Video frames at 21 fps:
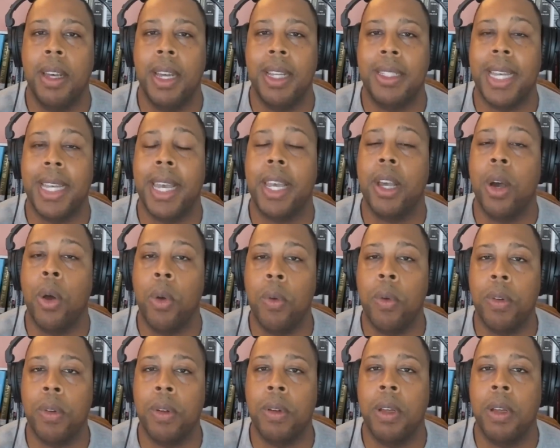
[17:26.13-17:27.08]
and take
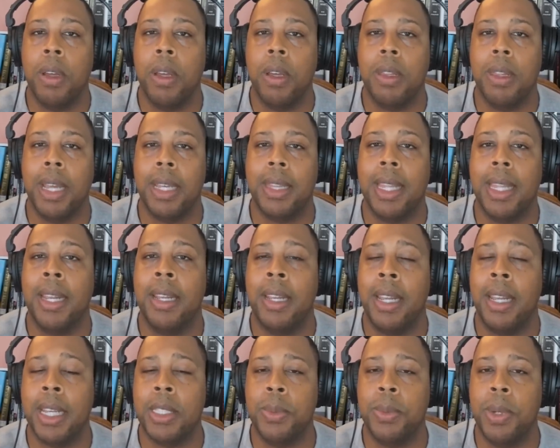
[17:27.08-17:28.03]
over like that
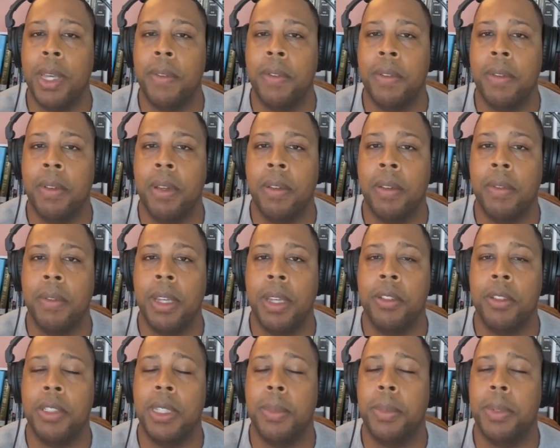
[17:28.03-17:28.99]
next wave of, of
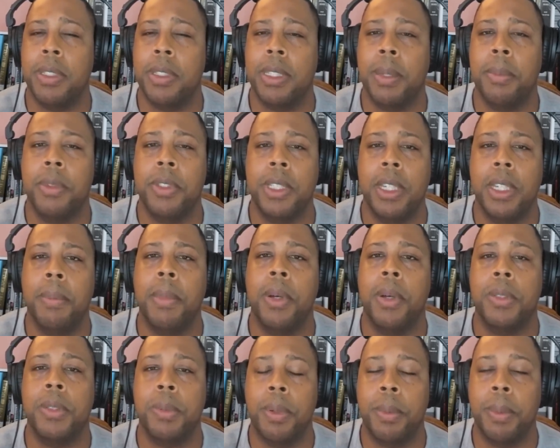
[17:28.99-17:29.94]
leadership, which is something you see in
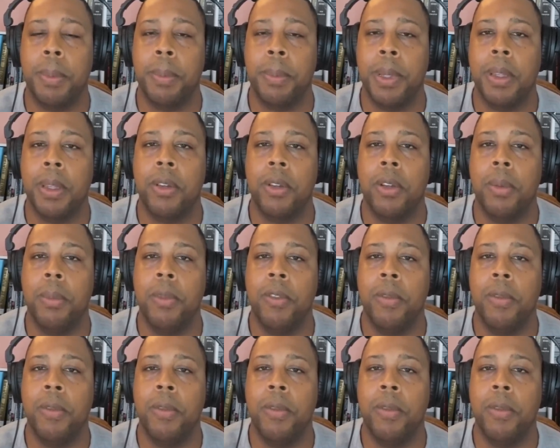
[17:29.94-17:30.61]
most pro- political